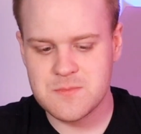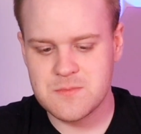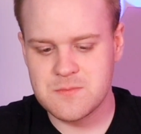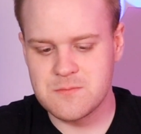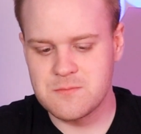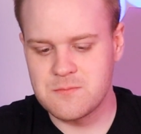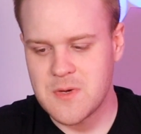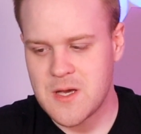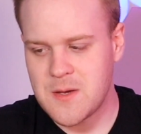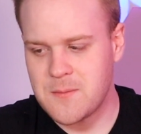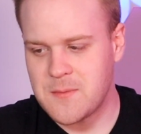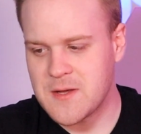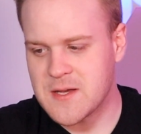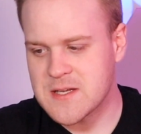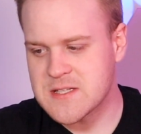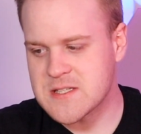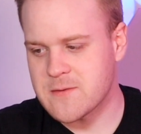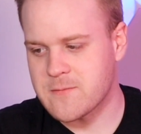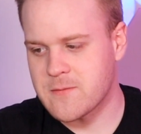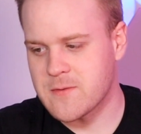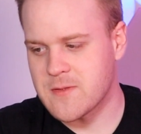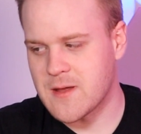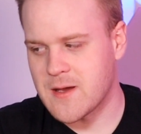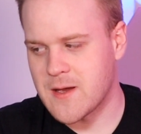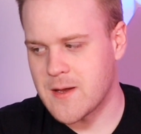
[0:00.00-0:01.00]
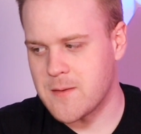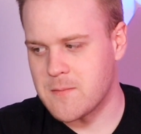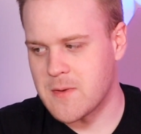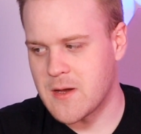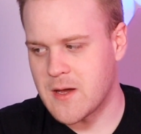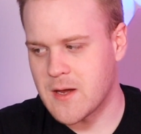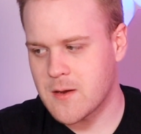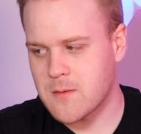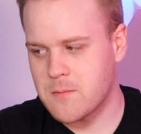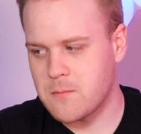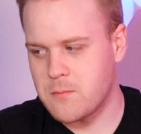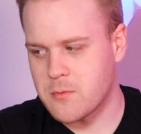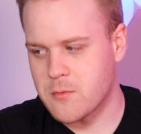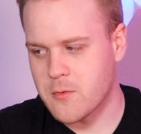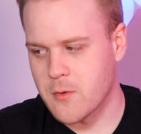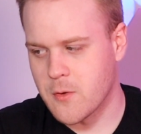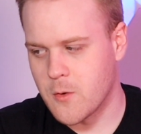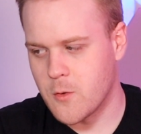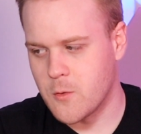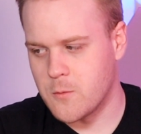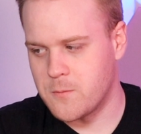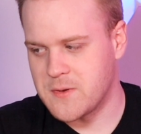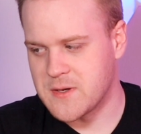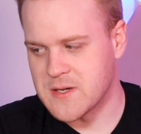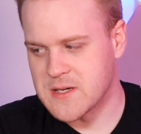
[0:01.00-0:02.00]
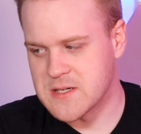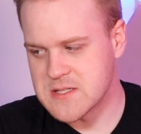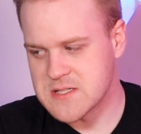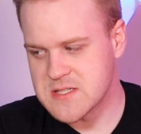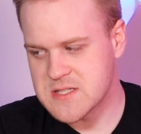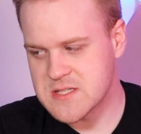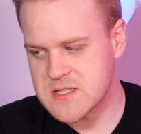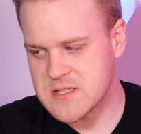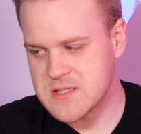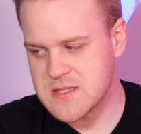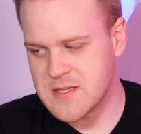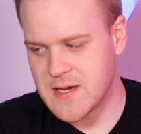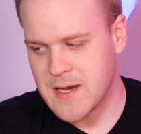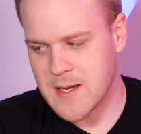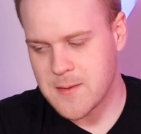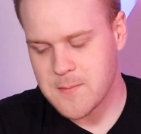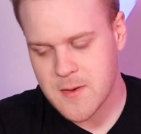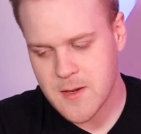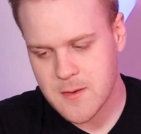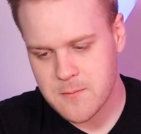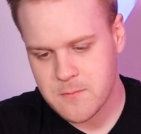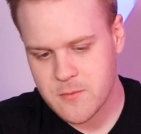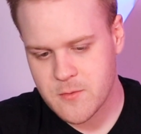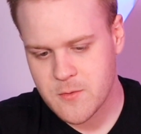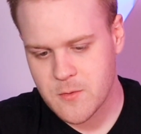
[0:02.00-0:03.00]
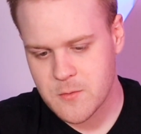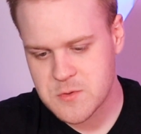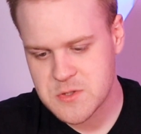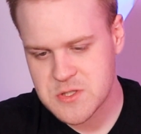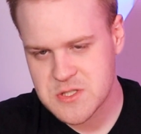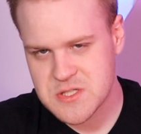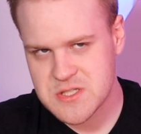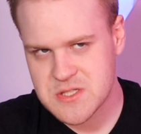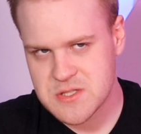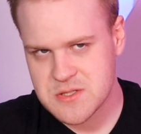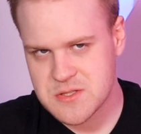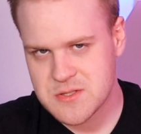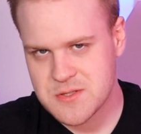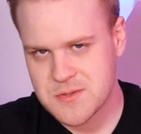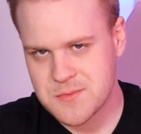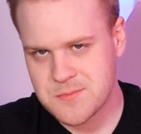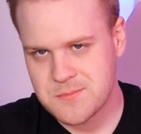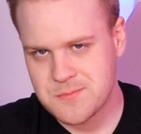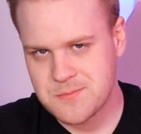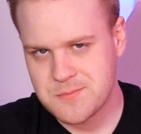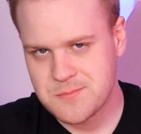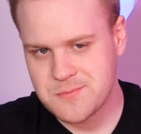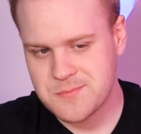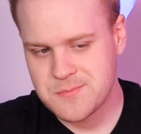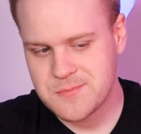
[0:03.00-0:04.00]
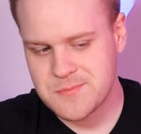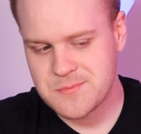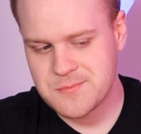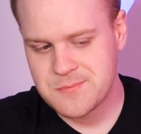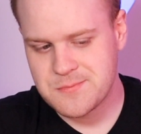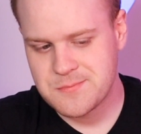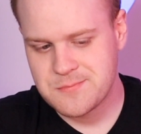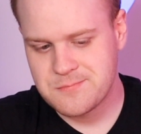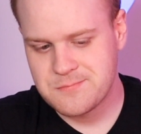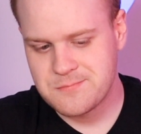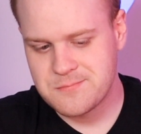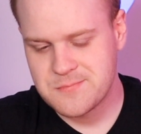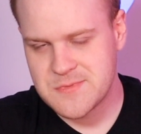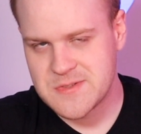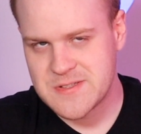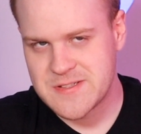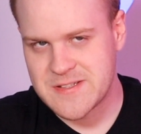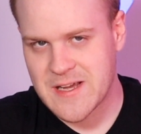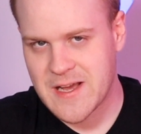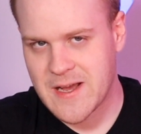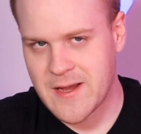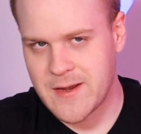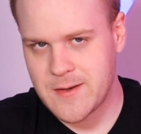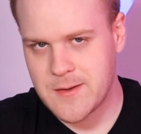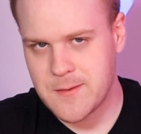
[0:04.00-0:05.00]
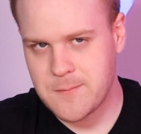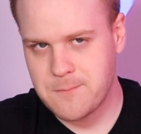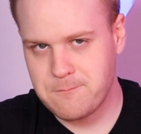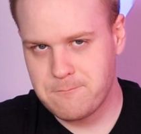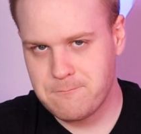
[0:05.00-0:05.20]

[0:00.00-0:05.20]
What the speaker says: Maybe except for the iMac Pro, because the iMac Pro just died.